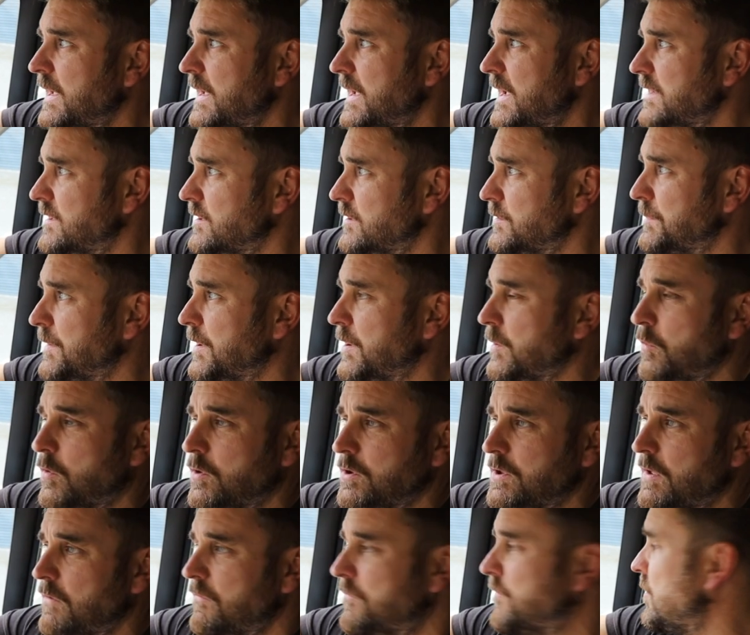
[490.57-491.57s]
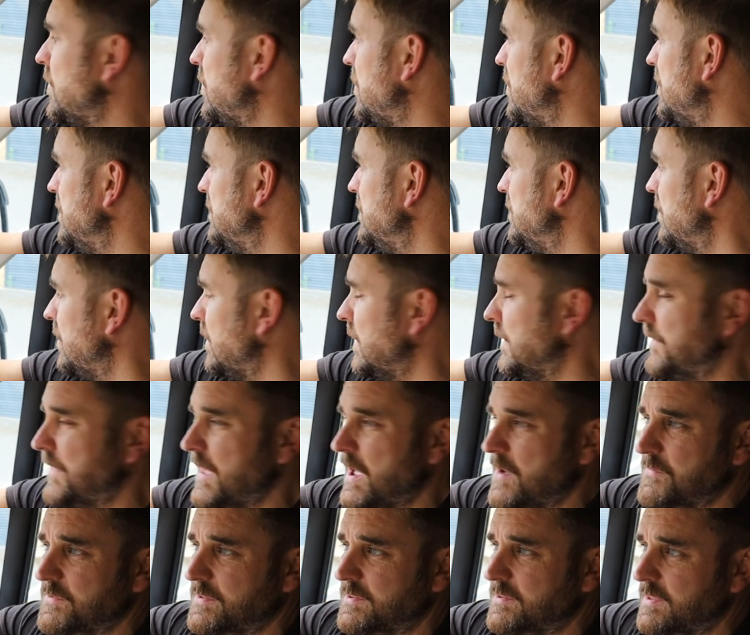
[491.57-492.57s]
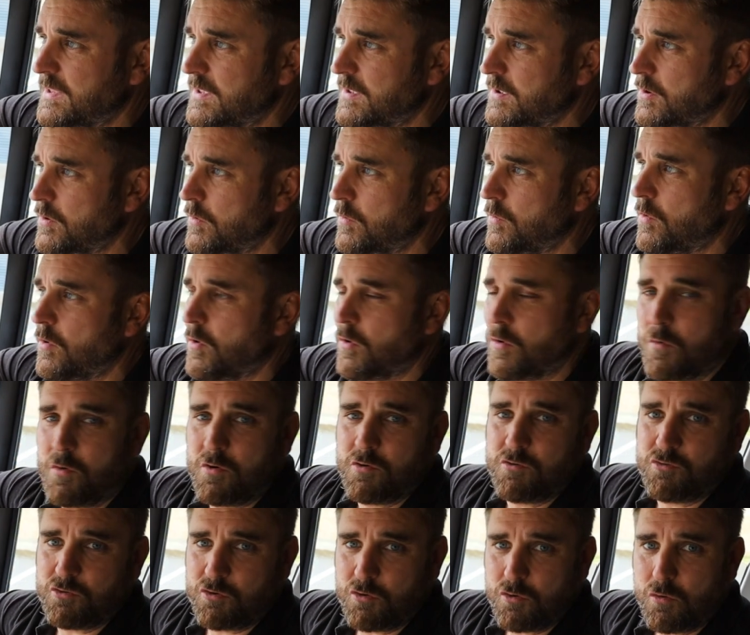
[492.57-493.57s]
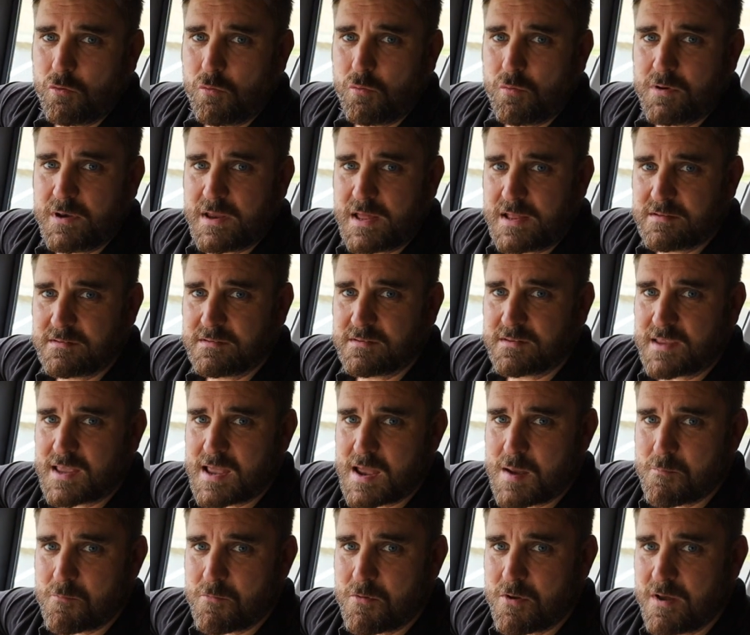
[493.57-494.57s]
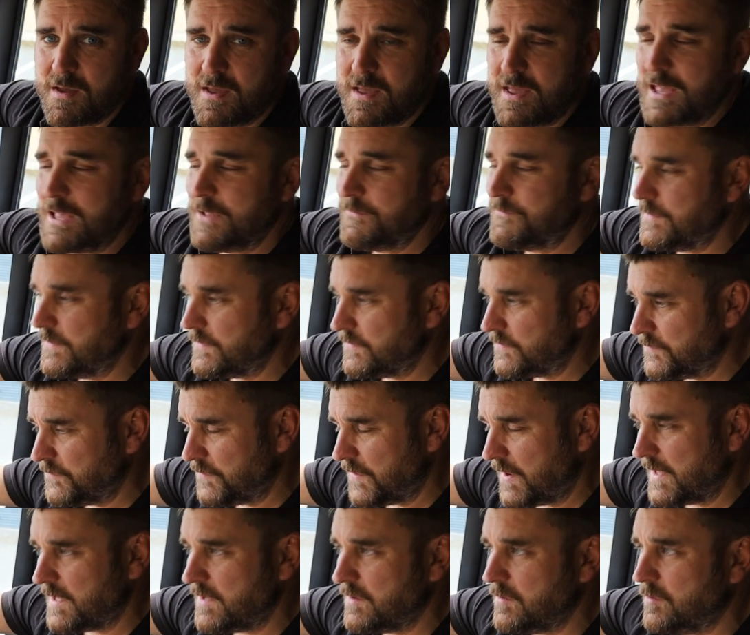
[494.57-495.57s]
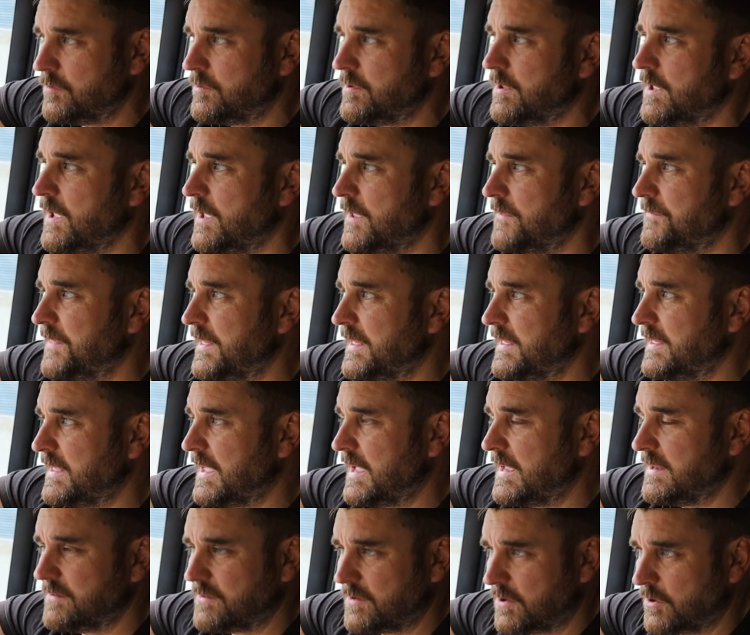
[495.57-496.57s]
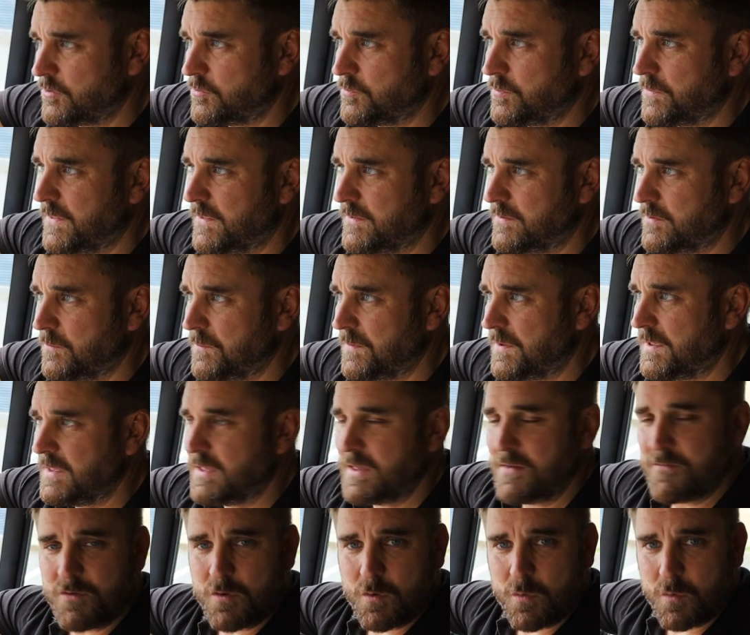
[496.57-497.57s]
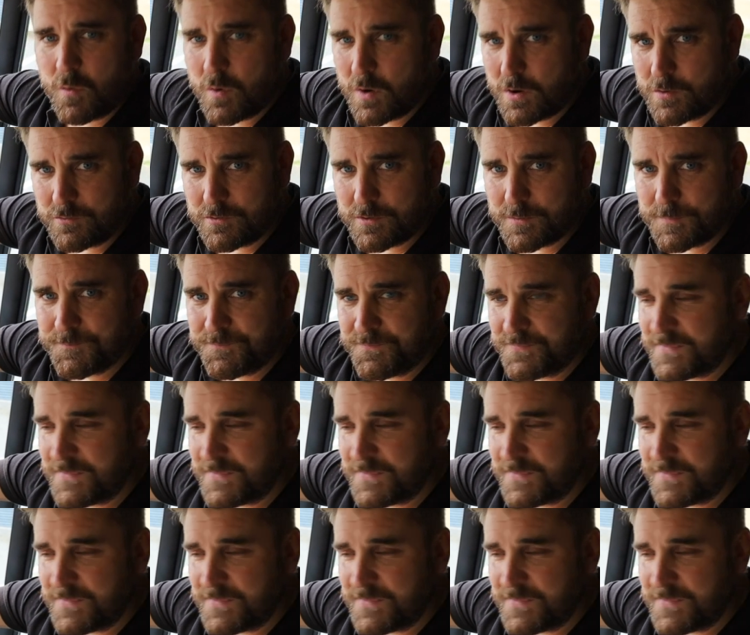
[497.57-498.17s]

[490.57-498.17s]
It doesn't matter what you've got, you'll either have a single or a dual lens camera. If it's failed, then get in touch with us and we can give you a quote.